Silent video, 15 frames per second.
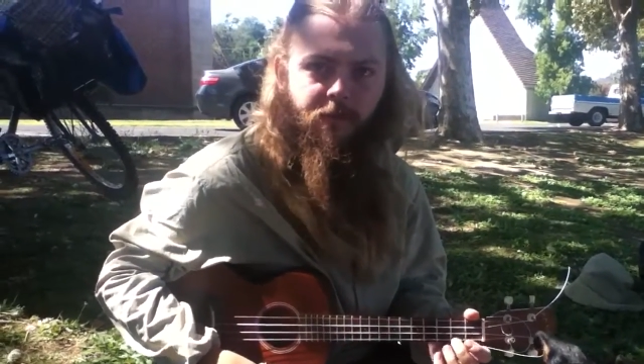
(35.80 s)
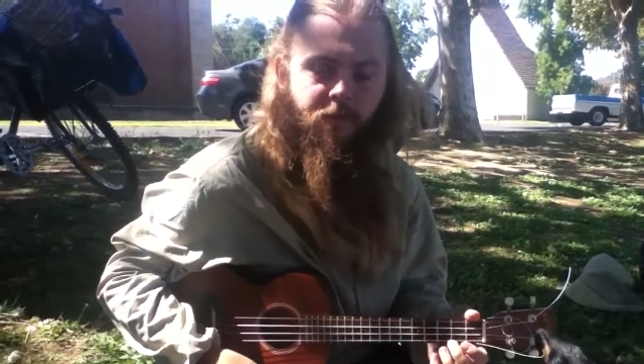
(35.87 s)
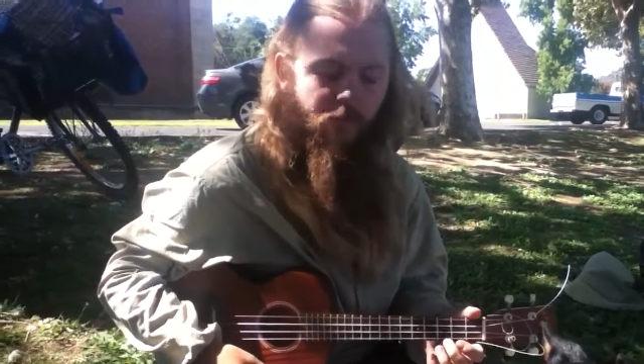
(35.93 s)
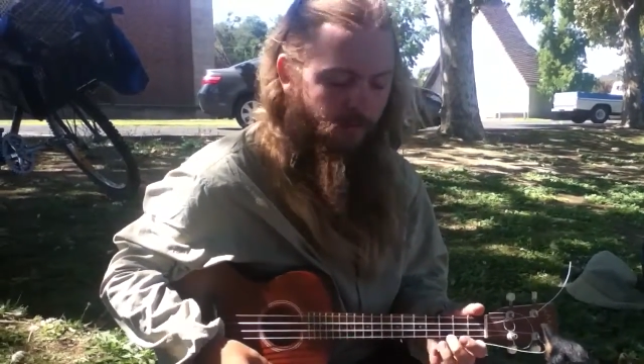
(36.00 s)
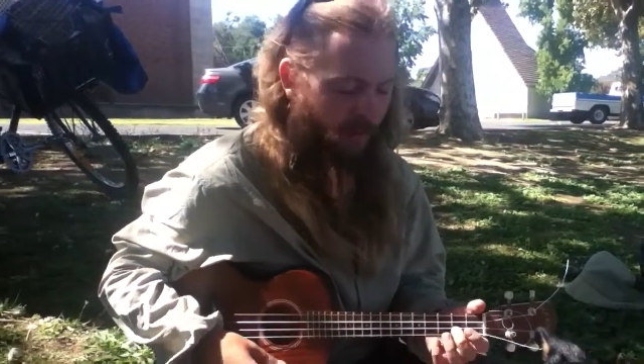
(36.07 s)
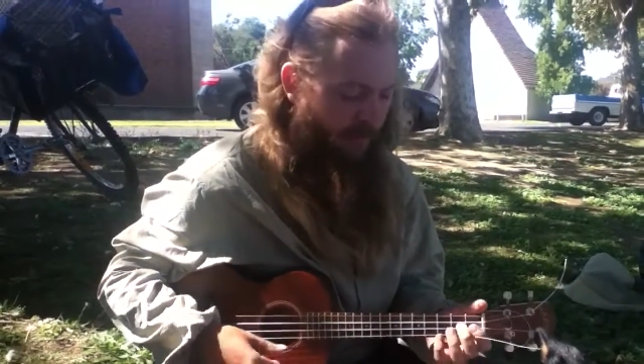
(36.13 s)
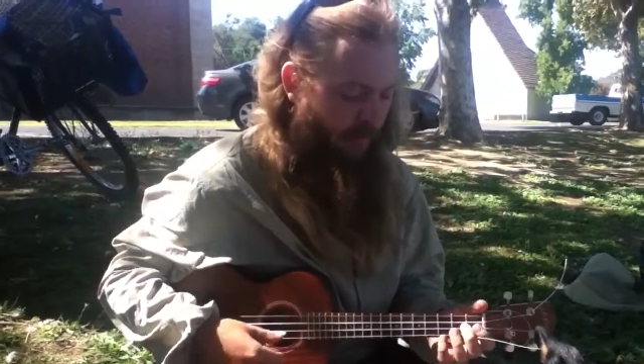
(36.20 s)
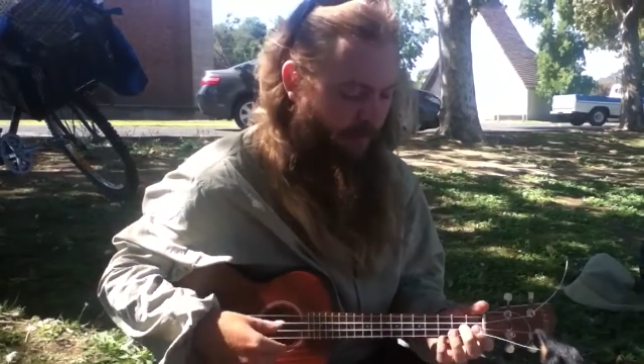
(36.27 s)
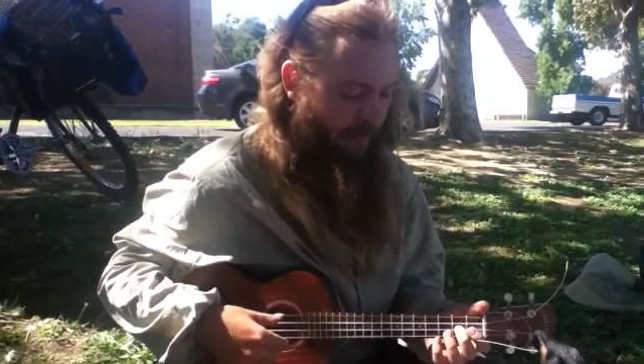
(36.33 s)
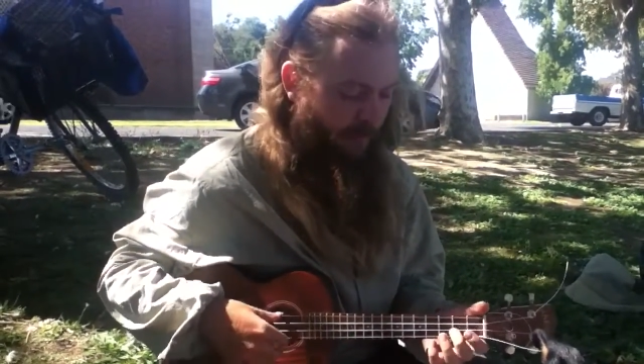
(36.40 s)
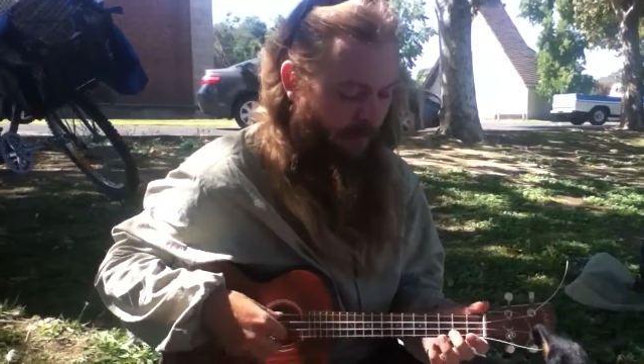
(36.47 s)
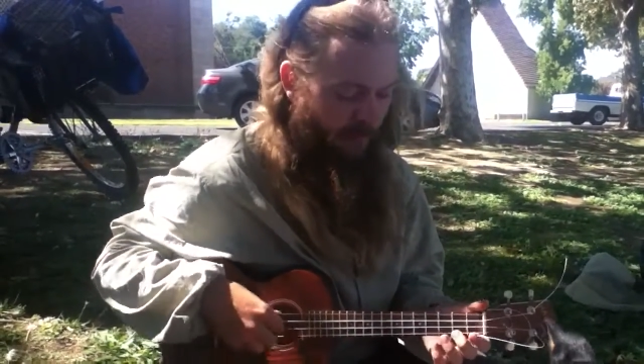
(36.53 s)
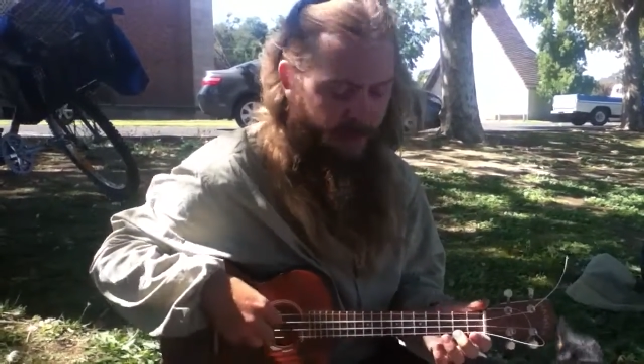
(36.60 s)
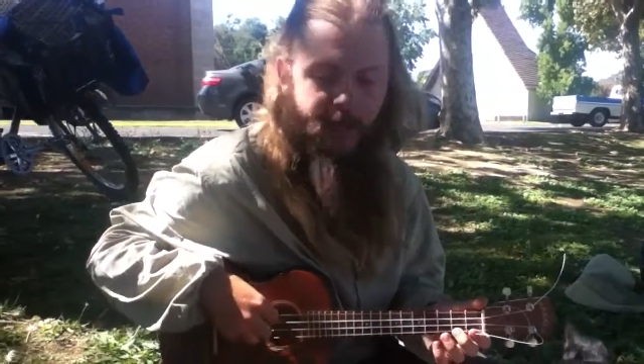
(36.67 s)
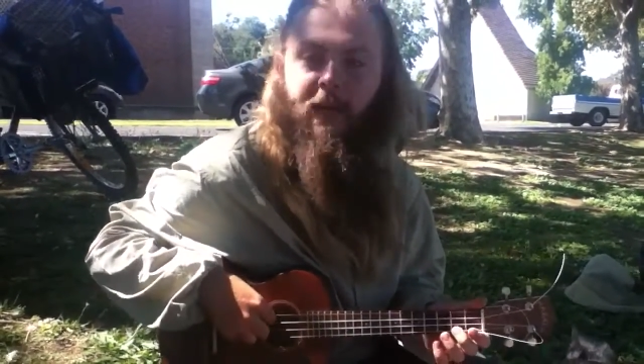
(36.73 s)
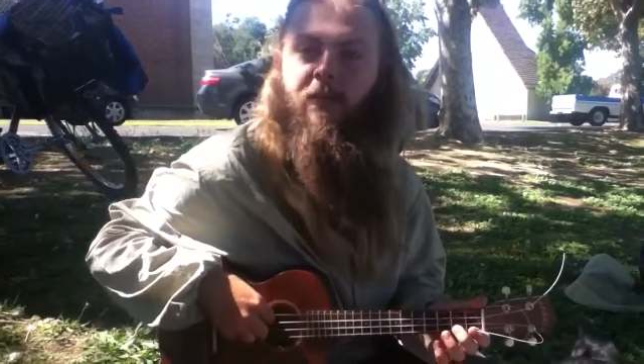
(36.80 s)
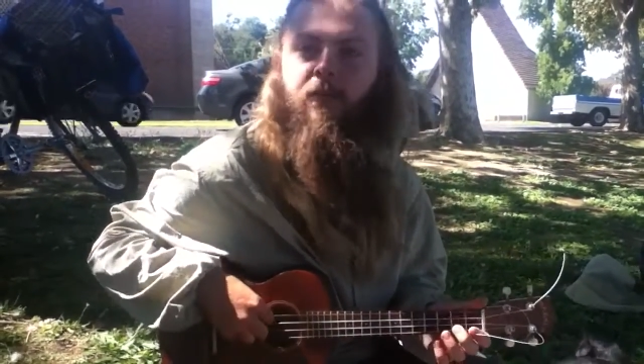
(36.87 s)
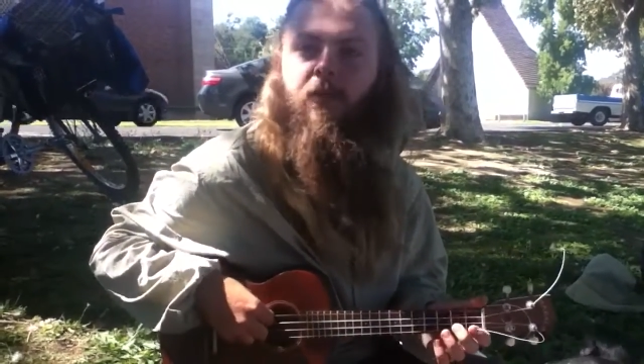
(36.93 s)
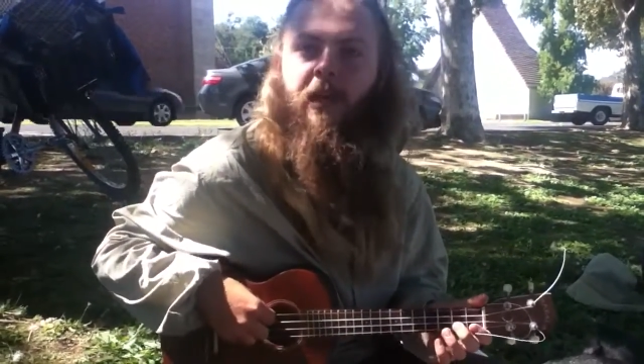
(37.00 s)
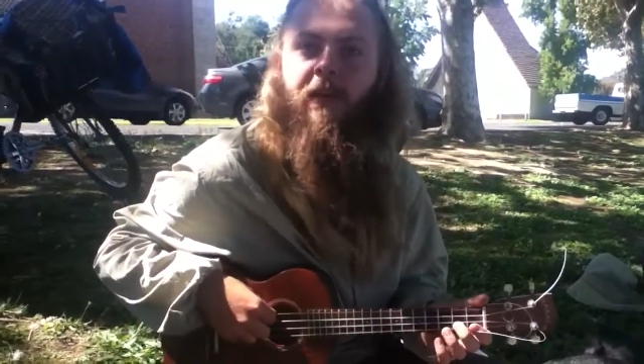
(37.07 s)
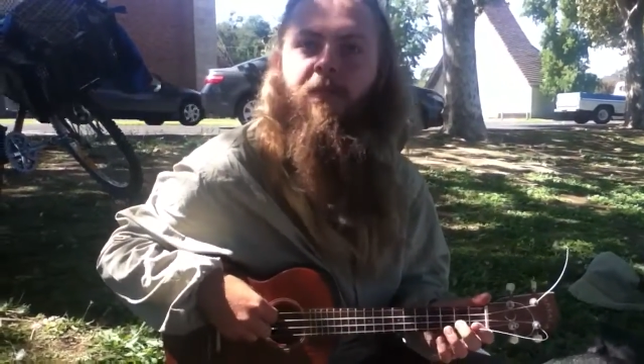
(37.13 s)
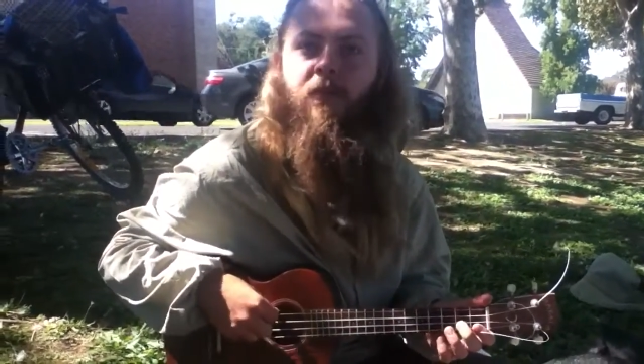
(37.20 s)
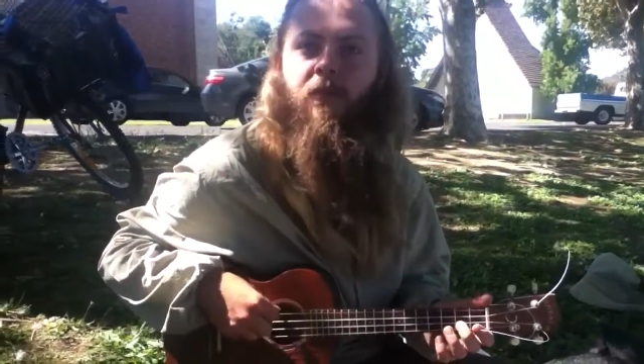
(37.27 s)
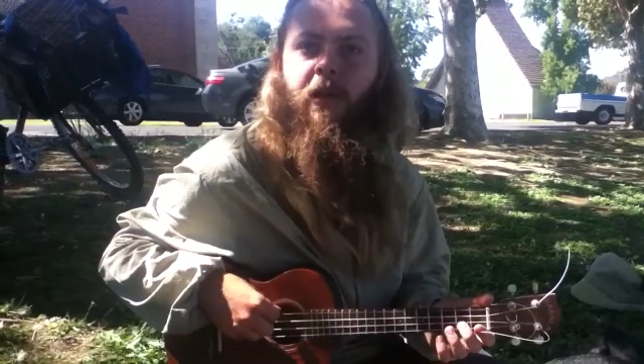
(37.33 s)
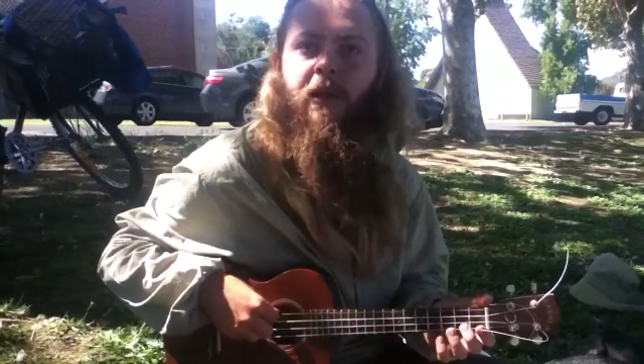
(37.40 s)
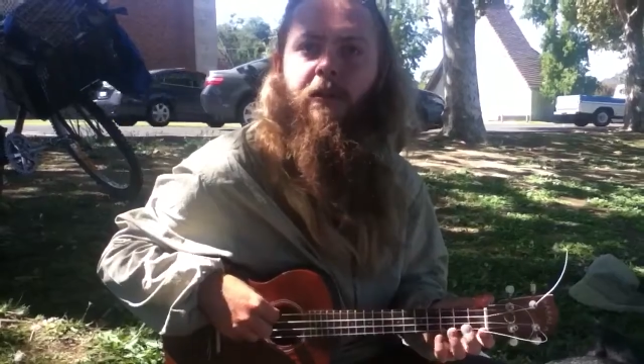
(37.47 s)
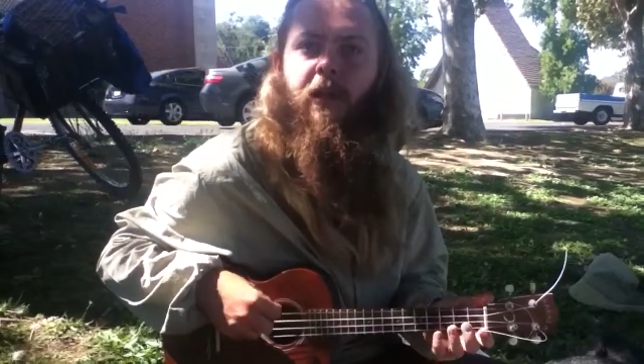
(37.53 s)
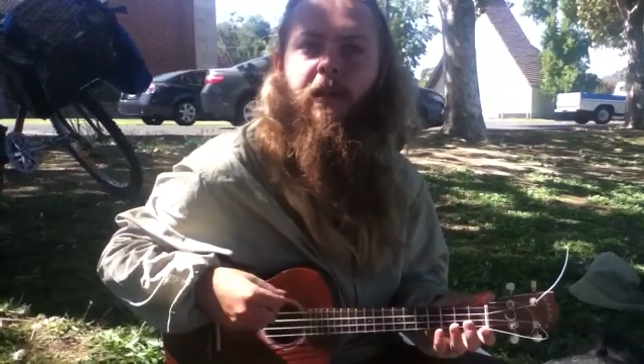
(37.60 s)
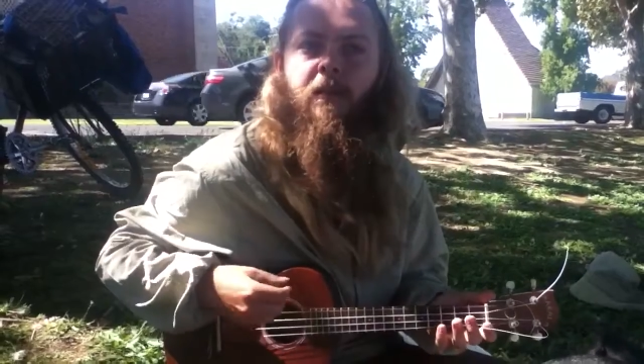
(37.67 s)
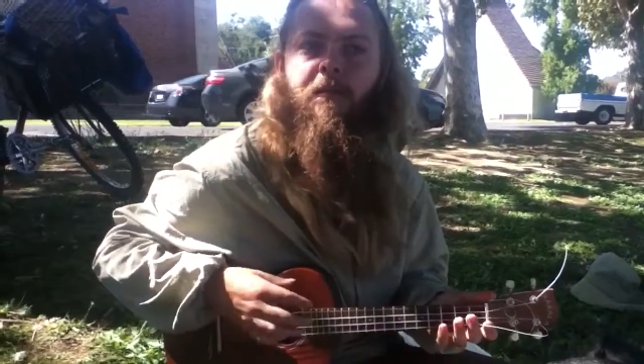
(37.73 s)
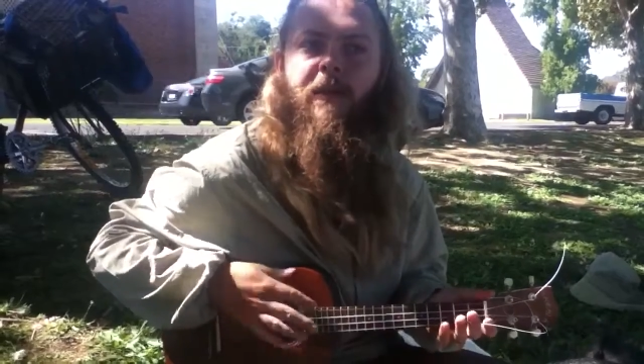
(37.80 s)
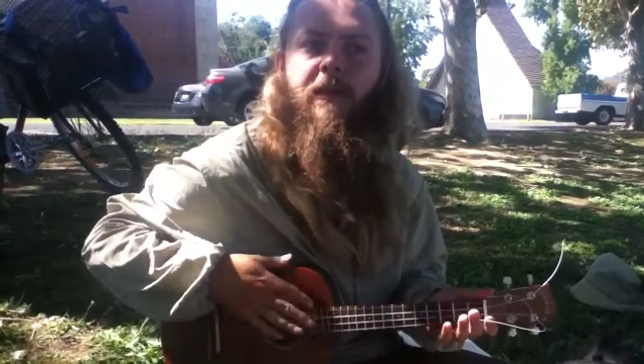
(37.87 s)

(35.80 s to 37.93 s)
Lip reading: So like each it'll